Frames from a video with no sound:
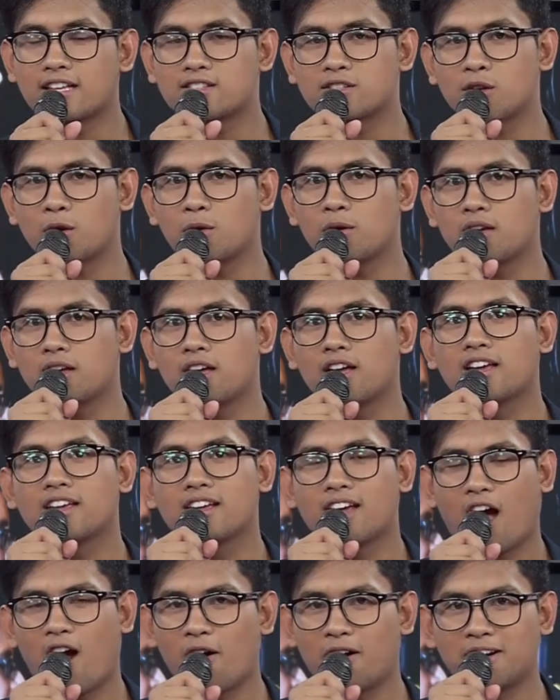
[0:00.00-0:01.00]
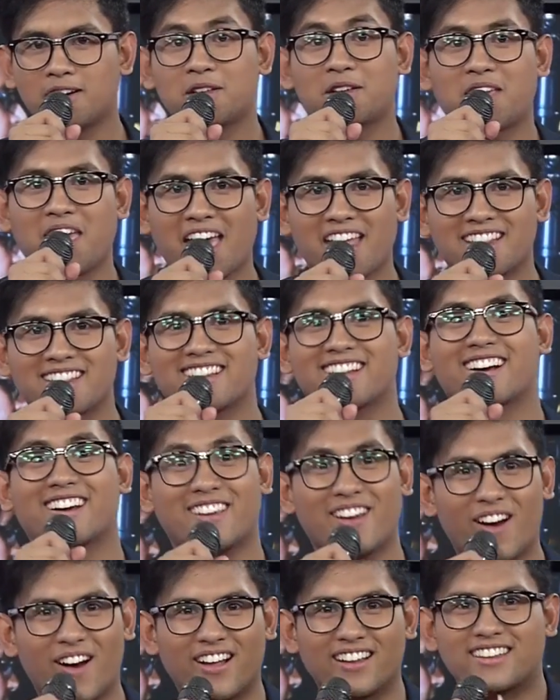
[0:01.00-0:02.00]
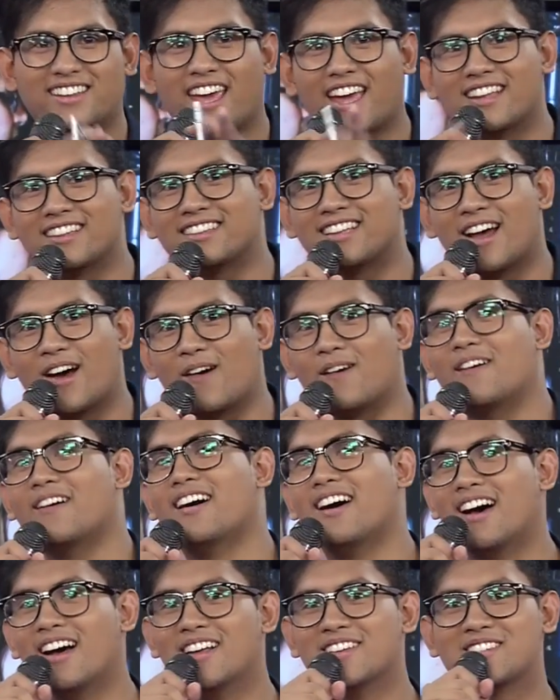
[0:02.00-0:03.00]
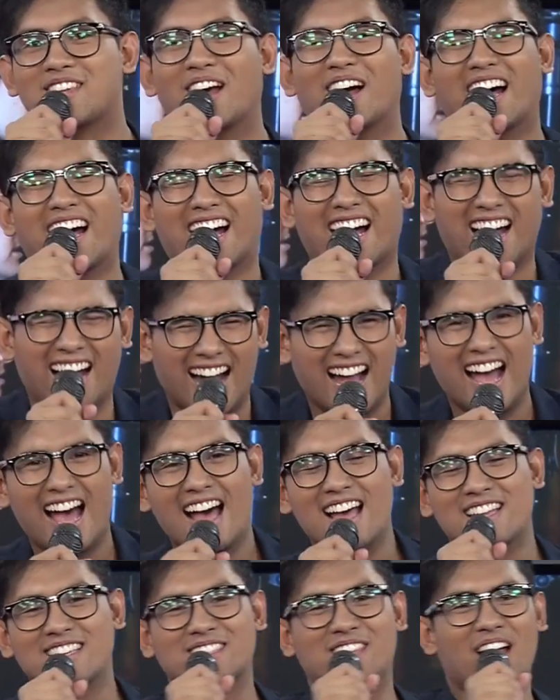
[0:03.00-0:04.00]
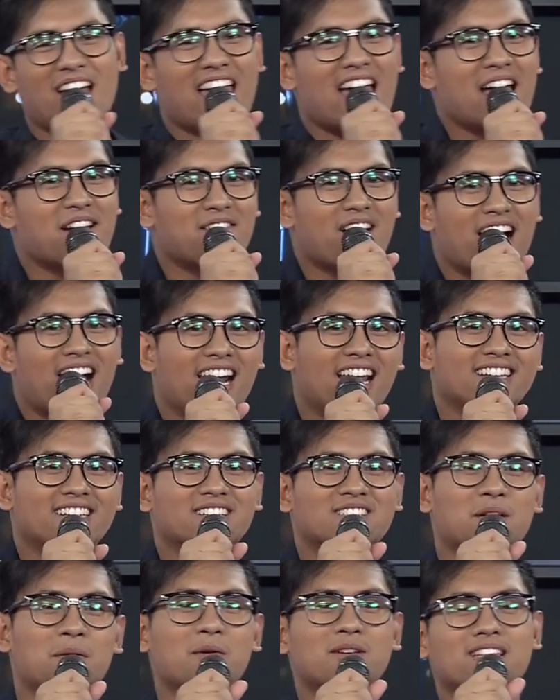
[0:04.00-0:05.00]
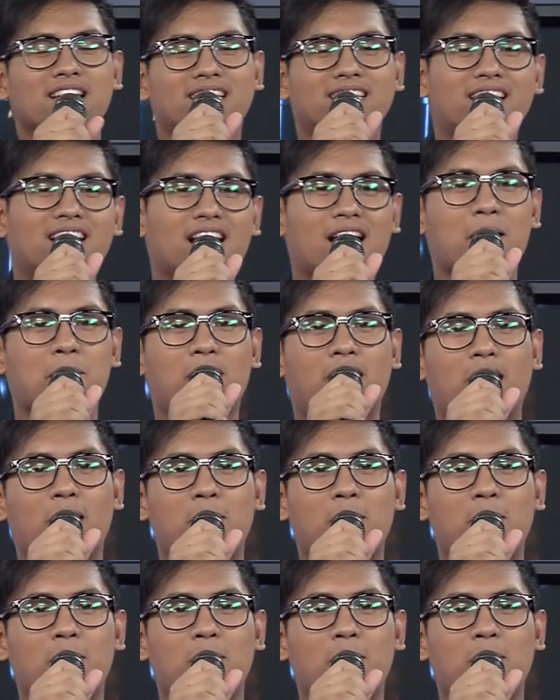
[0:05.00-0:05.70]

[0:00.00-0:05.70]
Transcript: so hard. Ken. Ayan, Ken daw. So ayan mga Letters and Music, hindi na namin kayo